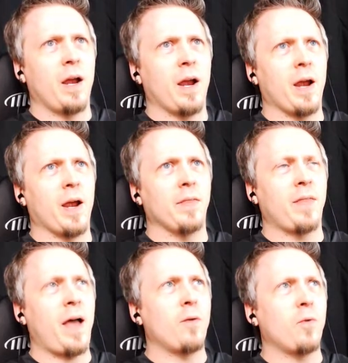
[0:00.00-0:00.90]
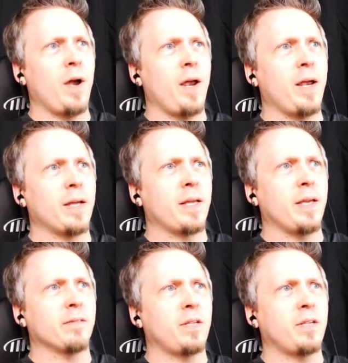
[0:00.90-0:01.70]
And that way it gives